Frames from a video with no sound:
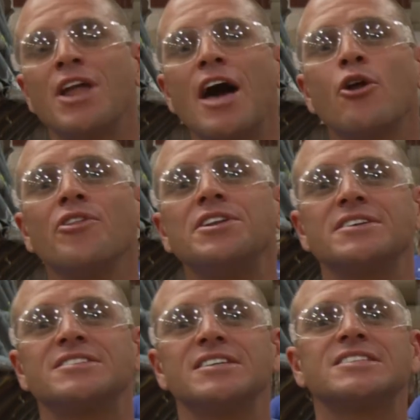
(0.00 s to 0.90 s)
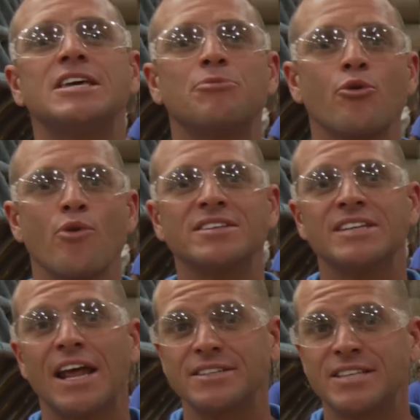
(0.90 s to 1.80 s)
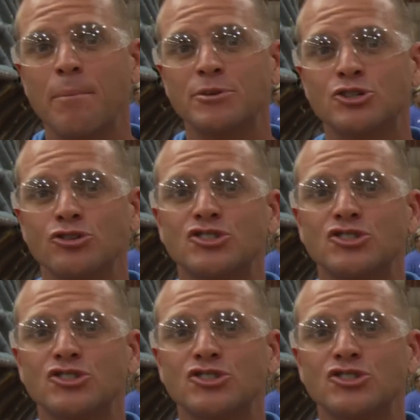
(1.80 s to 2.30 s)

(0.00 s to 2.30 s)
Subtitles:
not only does this keep the resin at a temperature